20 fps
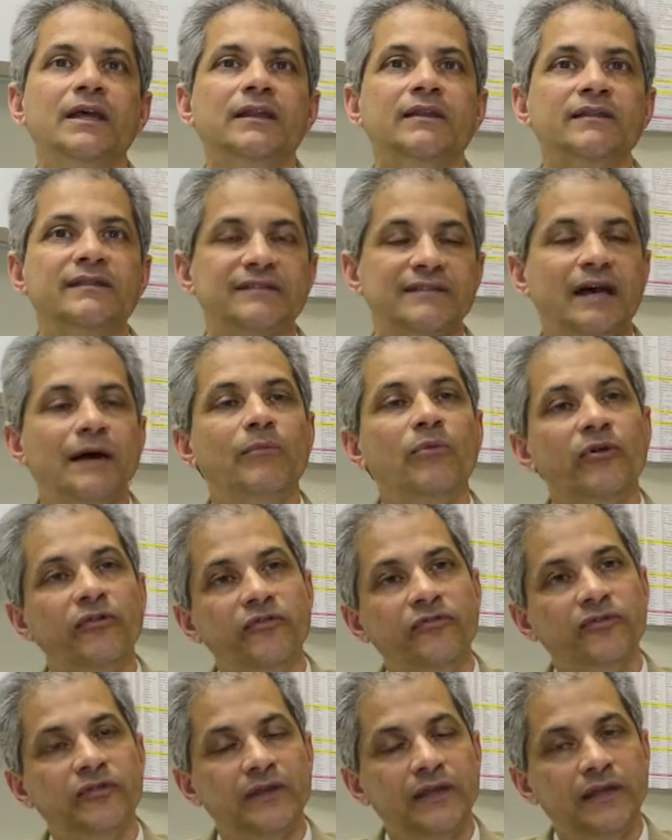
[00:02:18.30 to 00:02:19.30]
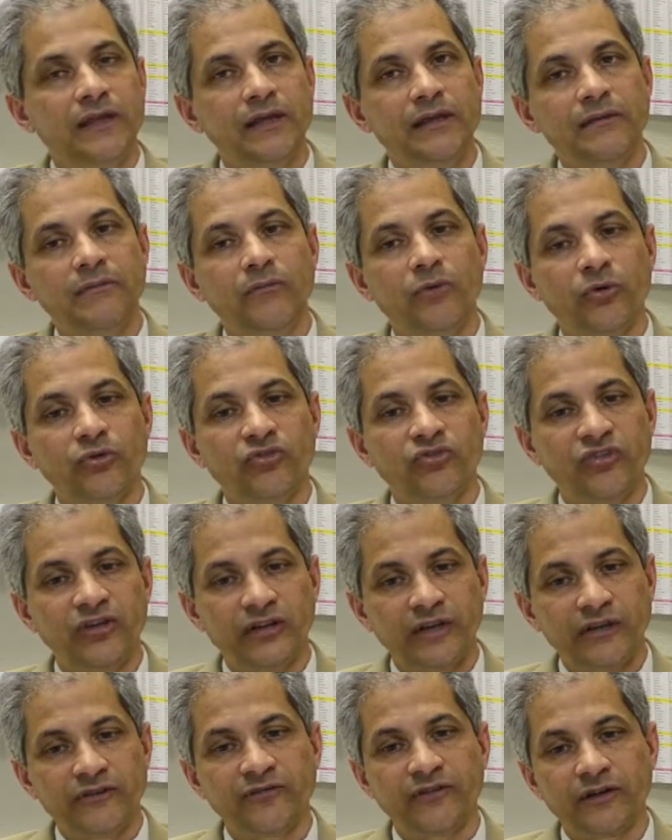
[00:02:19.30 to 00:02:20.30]
Some of the most
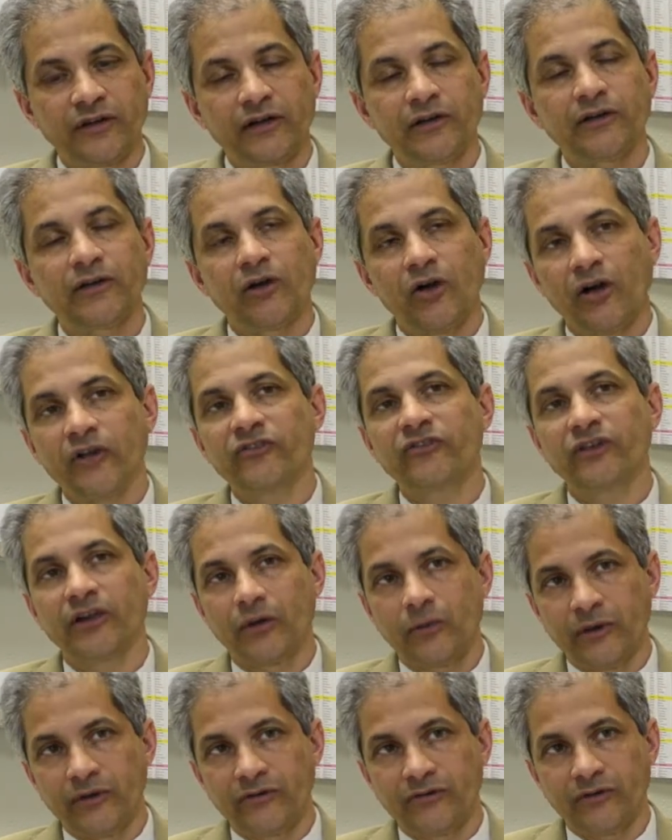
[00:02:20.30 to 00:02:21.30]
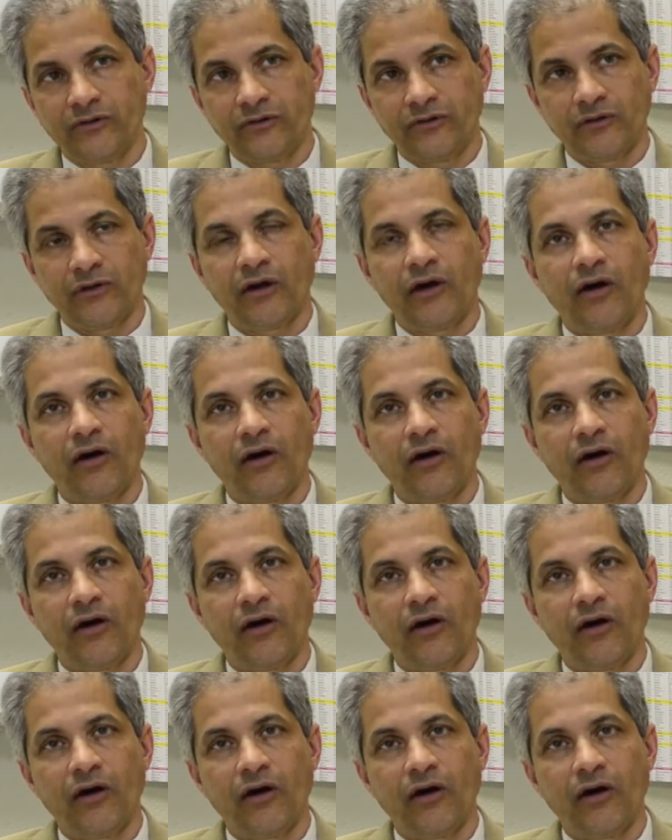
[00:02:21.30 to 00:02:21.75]
significant consequences